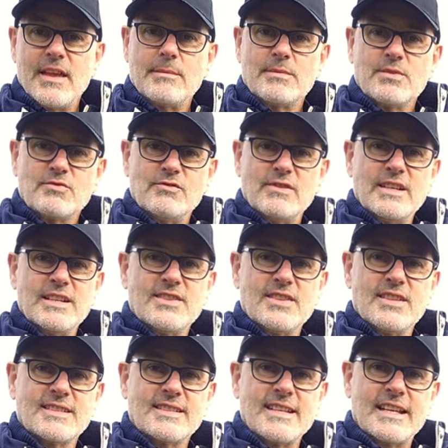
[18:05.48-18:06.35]
was really
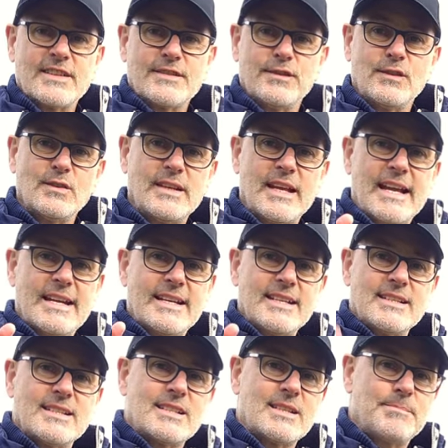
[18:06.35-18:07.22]
successful,
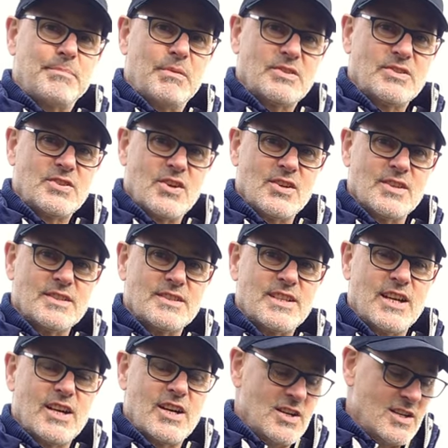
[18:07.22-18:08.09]
landed spot on
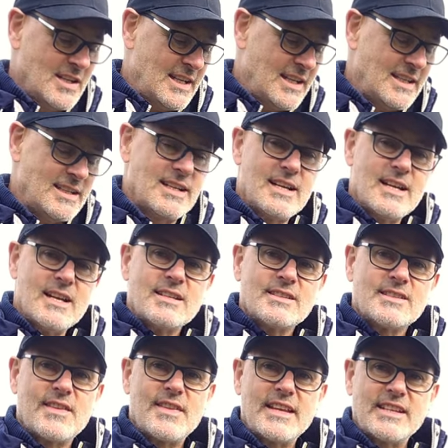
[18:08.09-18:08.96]
target.
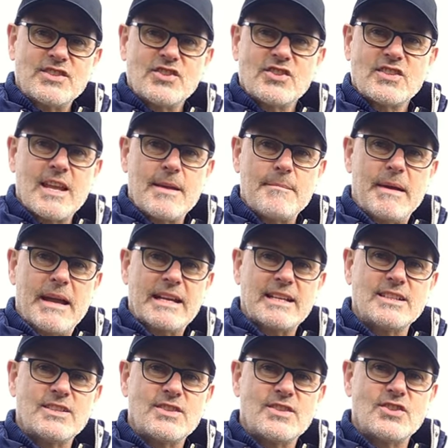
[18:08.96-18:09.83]
So let's just get back
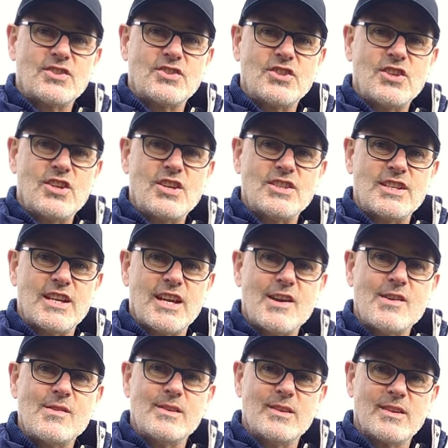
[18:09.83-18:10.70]
into the
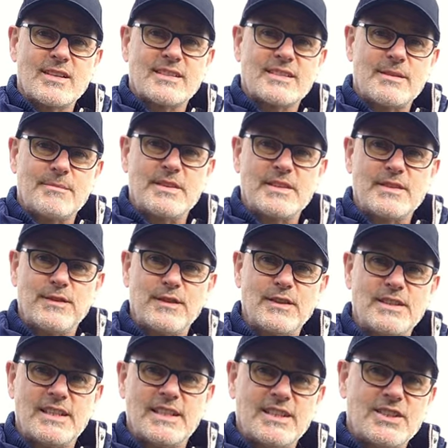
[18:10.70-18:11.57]
studio and look at some of this
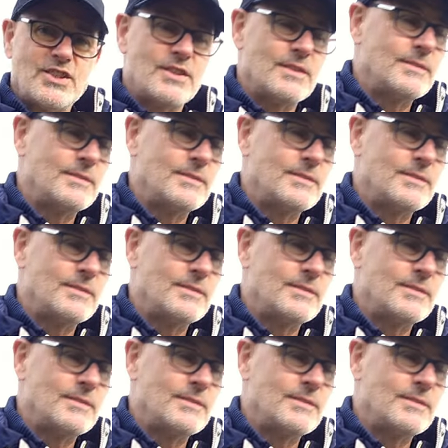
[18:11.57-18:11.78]
footage.